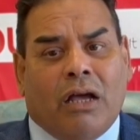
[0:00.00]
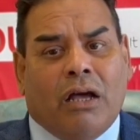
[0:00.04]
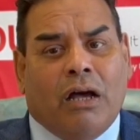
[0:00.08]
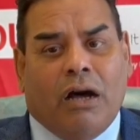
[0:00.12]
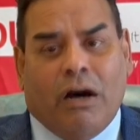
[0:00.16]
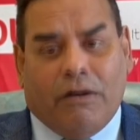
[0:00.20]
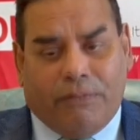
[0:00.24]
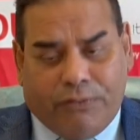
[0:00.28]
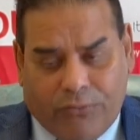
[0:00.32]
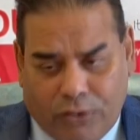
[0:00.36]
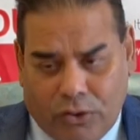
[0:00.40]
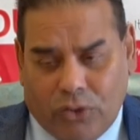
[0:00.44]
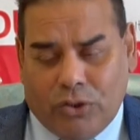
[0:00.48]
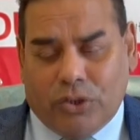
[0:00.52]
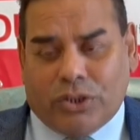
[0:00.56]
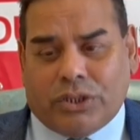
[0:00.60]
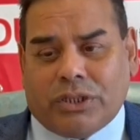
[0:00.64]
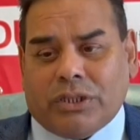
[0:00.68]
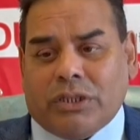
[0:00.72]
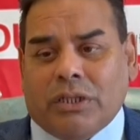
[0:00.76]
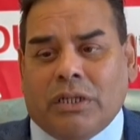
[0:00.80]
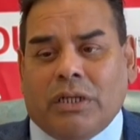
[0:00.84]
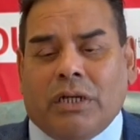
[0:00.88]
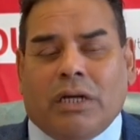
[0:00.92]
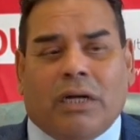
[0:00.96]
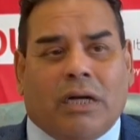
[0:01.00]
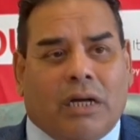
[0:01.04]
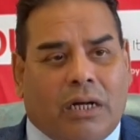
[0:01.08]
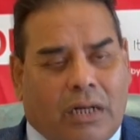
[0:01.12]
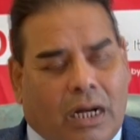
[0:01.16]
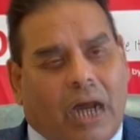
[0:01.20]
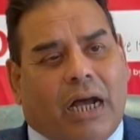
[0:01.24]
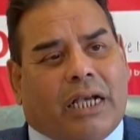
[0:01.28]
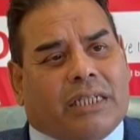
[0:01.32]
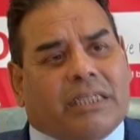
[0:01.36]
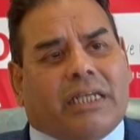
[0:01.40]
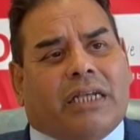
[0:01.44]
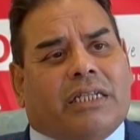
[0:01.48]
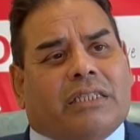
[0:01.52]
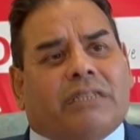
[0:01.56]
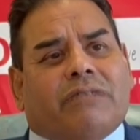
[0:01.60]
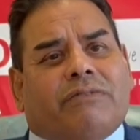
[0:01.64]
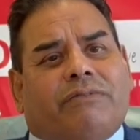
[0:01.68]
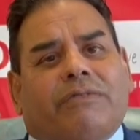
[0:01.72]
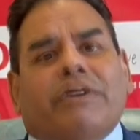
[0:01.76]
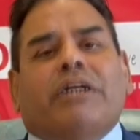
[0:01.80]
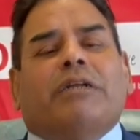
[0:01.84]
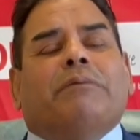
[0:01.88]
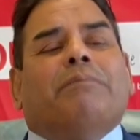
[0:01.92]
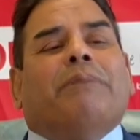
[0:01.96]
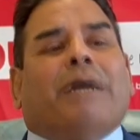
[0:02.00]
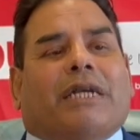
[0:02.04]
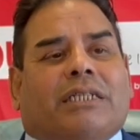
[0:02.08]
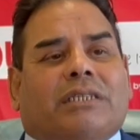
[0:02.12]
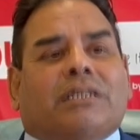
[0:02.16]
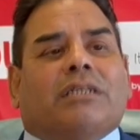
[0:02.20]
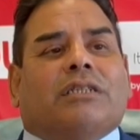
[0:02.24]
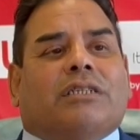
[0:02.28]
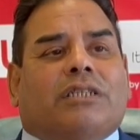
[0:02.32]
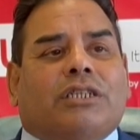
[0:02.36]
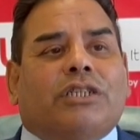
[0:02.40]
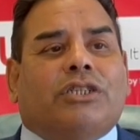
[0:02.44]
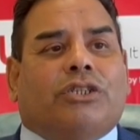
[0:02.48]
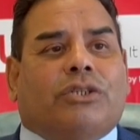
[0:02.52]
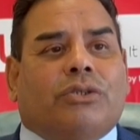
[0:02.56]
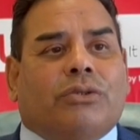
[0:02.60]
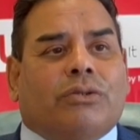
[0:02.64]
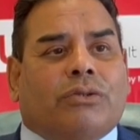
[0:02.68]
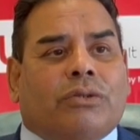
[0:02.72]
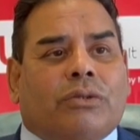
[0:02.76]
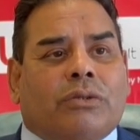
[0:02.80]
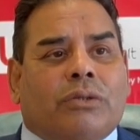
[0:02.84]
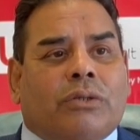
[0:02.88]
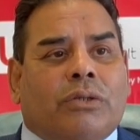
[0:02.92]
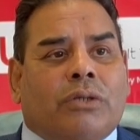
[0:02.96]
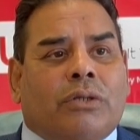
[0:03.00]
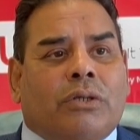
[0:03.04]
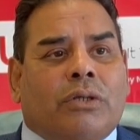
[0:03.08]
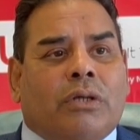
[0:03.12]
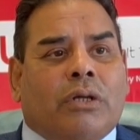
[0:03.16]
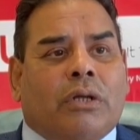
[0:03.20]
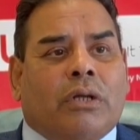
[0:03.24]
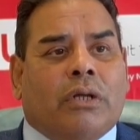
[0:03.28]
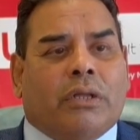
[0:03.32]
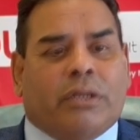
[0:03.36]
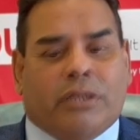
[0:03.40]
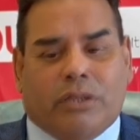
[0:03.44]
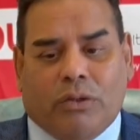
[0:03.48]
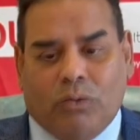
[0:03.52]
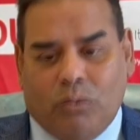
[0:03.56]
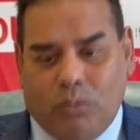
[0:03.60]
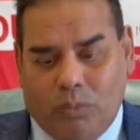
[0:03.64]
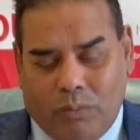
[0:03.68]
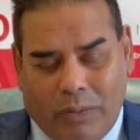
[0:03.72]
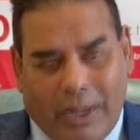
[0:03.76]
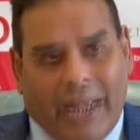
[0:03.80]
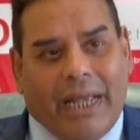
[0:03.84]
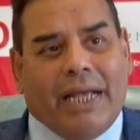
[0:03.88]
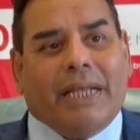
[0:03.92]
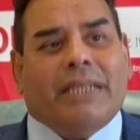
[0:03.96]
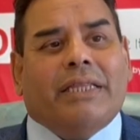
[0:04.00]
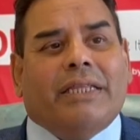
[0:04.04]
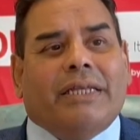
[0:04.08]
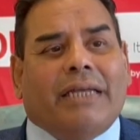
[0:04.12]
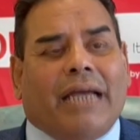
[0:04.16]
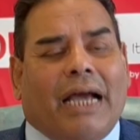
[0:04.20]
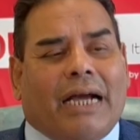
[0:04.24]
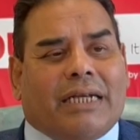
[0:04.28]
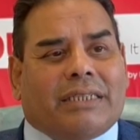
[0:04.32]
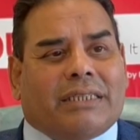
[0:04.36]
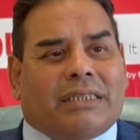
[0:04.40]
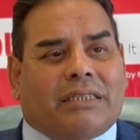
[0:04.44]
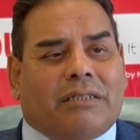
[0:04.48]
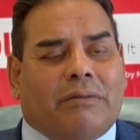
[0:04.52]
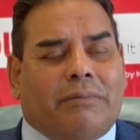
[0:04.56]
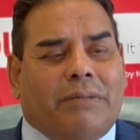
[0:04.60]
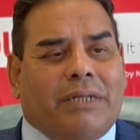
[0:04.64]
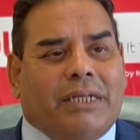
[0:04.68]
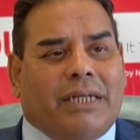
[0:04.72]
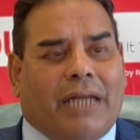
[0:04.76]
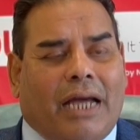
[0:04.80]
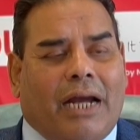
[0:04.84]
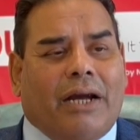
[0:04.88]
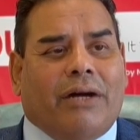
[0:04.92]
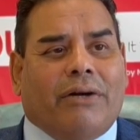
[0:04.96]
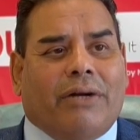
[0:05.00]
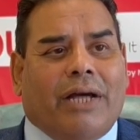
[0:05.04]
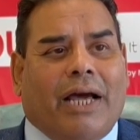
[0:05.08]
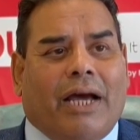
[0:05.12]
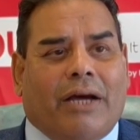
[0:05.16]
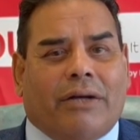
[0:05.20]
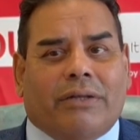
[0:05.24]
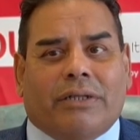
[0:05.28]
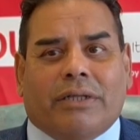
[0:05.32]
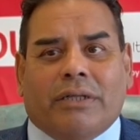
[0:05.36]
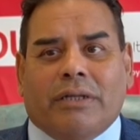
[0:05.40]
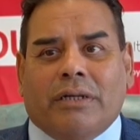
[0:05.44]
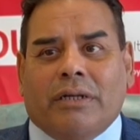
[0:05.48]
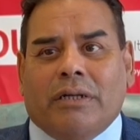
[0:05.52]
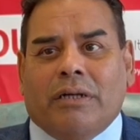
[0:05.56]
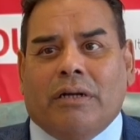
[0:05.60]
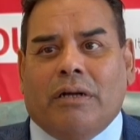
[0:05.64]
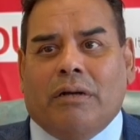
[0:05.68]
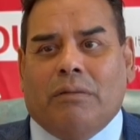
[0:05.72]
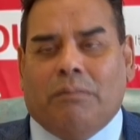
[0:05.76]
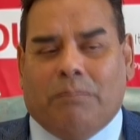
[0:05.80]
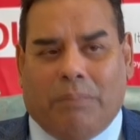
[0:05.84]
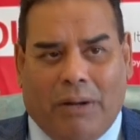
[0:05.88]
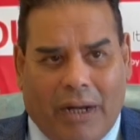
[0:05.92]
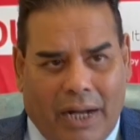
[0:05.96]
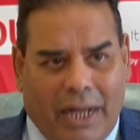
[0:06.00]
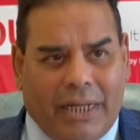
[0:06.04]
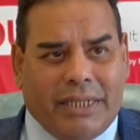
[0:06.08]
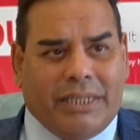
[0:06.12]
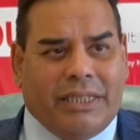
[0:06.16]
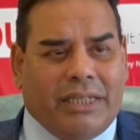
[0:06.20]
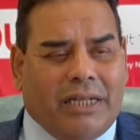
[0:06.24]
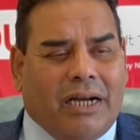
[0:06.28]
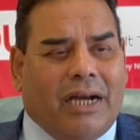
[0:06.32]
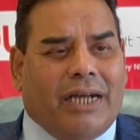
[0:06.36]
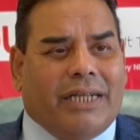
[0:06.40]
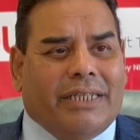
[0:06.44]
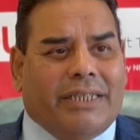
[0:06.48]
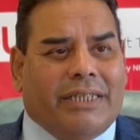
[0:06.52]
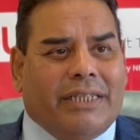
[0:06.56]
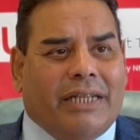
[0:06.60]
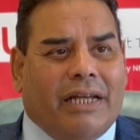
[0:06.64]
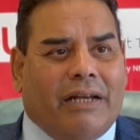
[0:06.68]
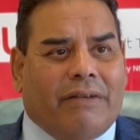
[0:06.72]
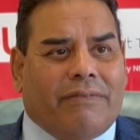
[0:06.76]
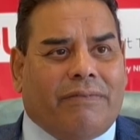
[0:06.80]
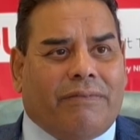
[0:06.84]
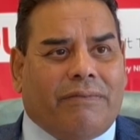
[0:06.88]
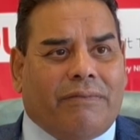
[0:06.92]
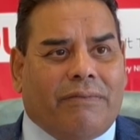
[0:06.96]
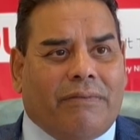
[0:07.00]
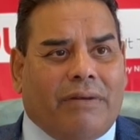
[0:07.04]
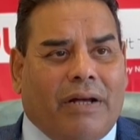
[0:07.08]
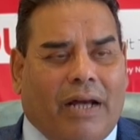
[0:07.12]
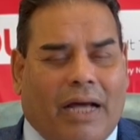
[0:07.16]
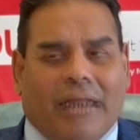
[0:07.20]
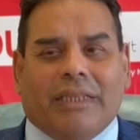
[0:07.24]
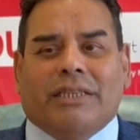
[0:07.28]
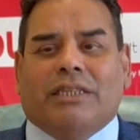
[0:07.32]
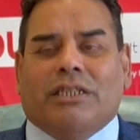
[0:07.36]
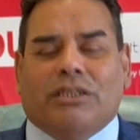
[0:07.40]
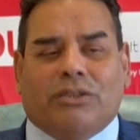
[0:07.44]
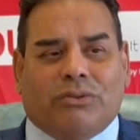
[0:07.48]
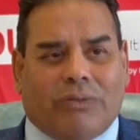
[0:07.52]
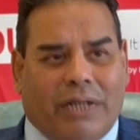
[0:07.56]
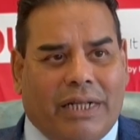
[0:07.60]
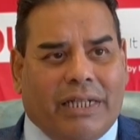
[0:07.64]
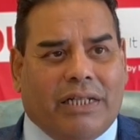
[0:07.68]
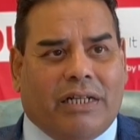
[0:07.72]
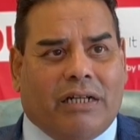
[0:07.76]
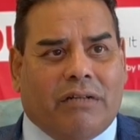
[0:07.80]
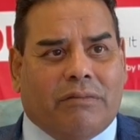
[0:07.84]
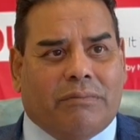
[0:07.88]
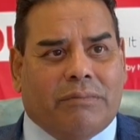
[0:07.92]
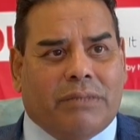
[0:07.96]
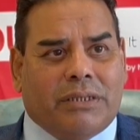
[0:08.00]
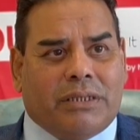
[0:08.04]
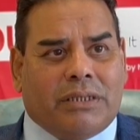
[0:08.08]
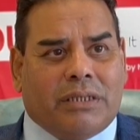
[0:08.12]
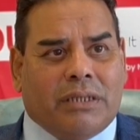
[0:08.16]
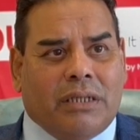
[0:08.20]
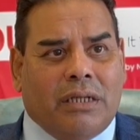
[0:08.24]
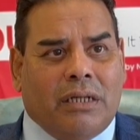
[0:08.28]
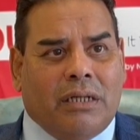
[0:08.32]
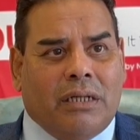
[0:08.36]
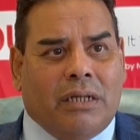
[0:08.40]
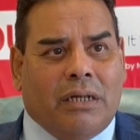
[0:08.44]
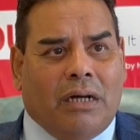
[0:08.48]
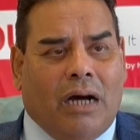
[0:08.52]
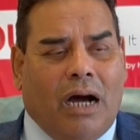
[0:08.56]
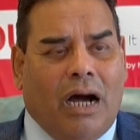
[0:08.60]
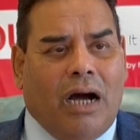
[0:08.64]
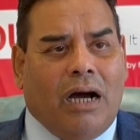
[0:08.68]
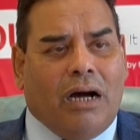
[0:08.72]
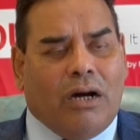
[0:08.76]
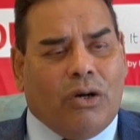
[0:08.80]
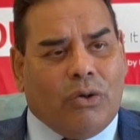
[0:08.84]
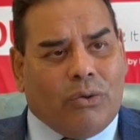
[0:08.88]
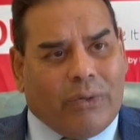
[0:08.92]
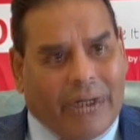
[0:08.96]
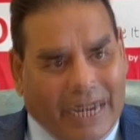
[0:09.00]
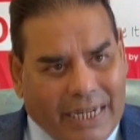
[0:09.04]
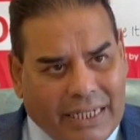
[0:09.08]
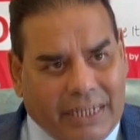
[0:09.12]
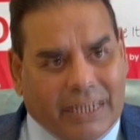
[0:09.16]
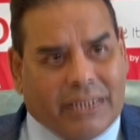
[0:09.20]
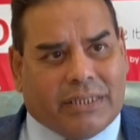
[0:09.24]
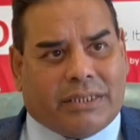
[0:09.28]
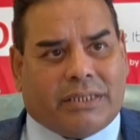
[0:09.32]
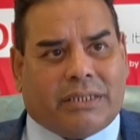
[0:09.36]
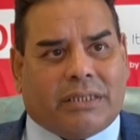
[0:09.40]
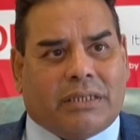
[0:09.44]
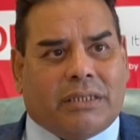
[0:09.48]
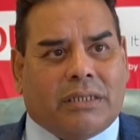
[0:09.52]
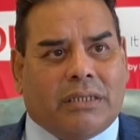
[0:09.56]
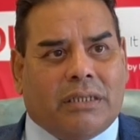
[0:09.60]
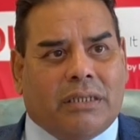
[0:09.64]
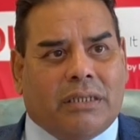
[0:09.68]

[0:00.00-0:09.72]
Of course, Gaza is a very passionate issue. The way the acts have been carried out by the IDF and the Israeli government are horrendous.